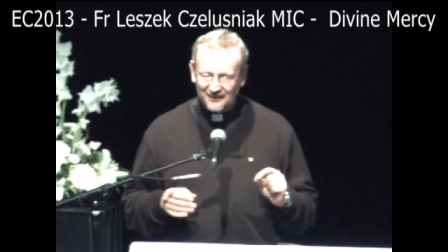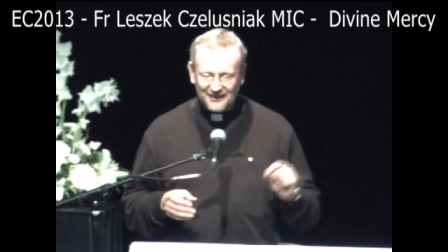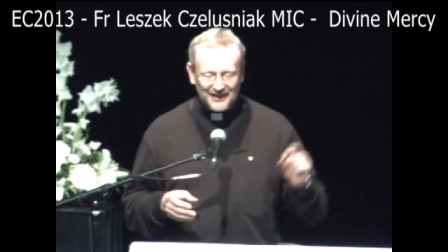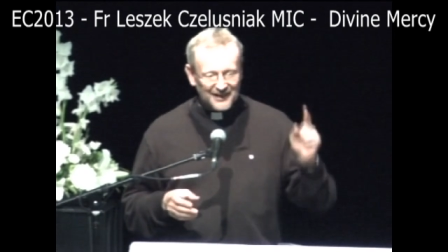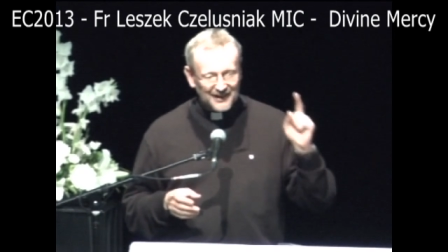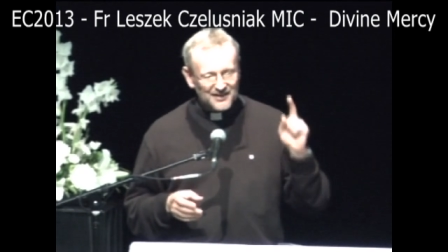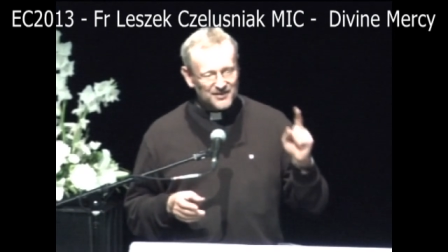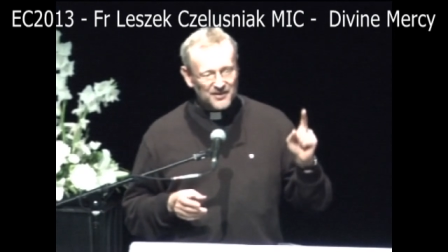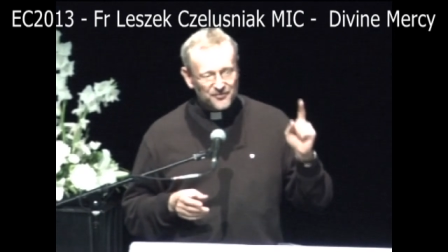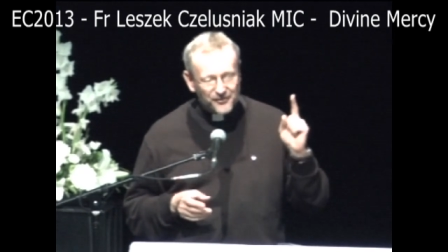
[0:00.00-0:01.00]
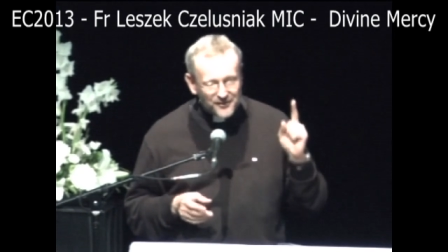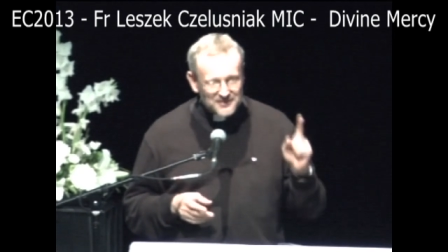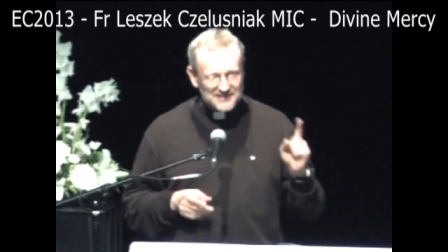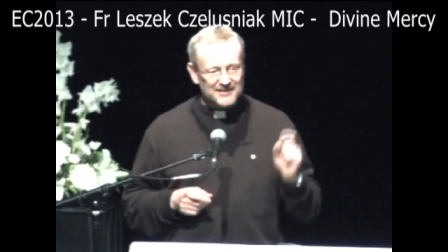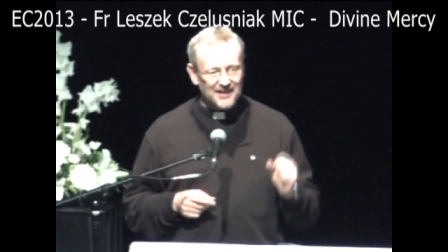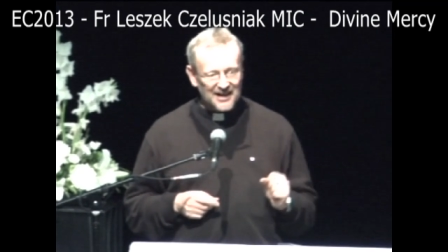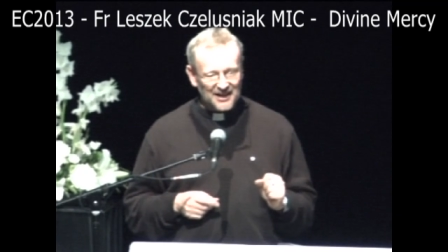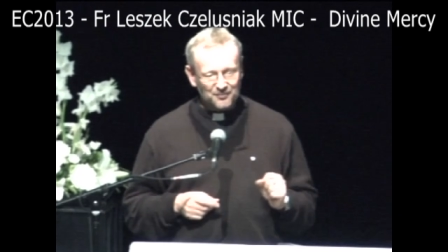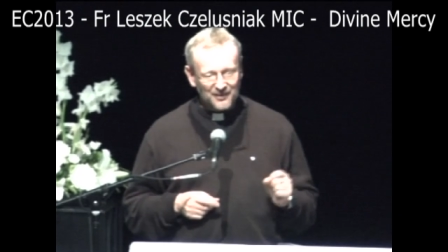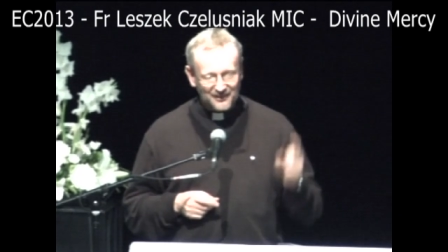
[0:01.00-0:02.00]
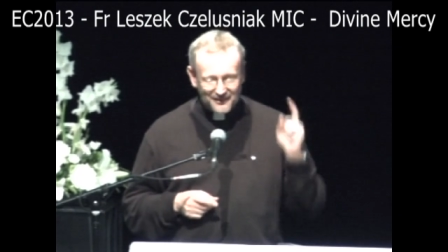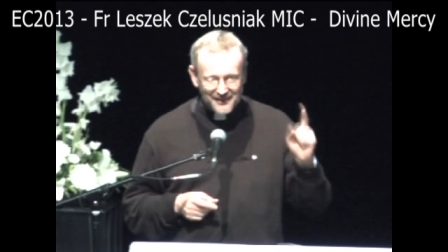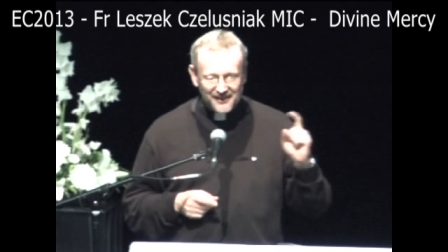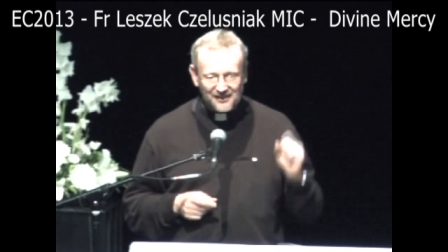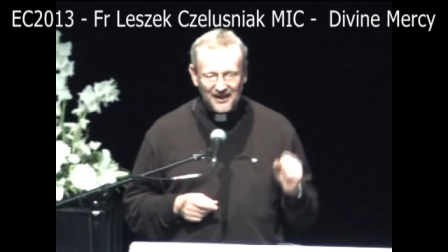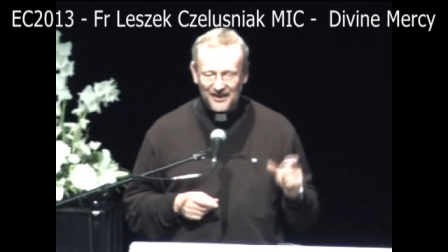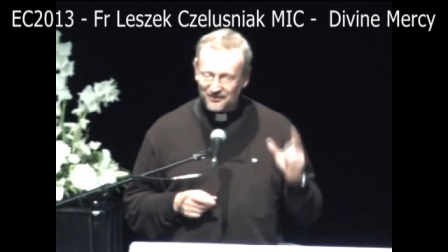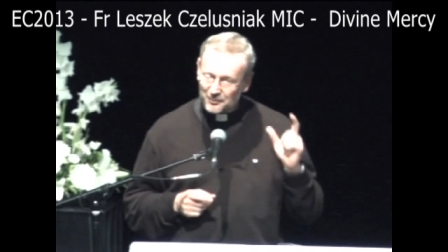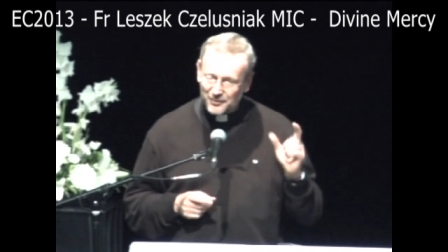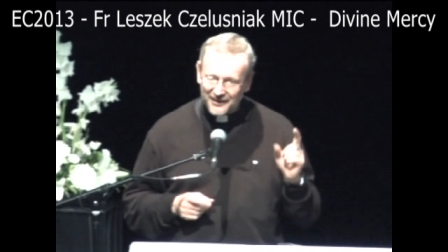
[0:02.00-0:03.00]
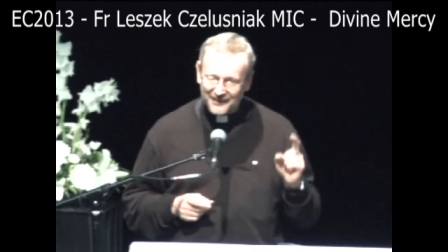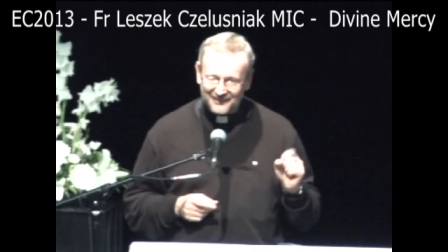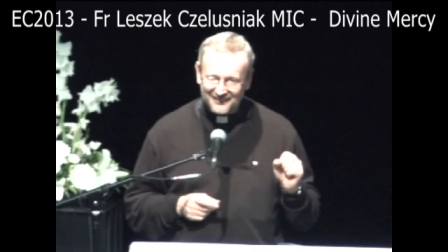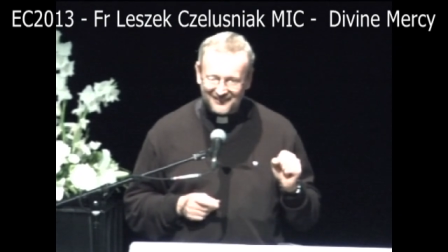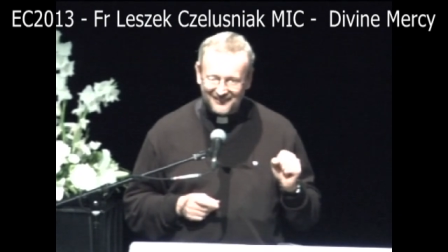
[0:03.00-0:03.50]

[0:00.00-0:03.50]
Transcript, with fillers: they eat the first time in their life the bread.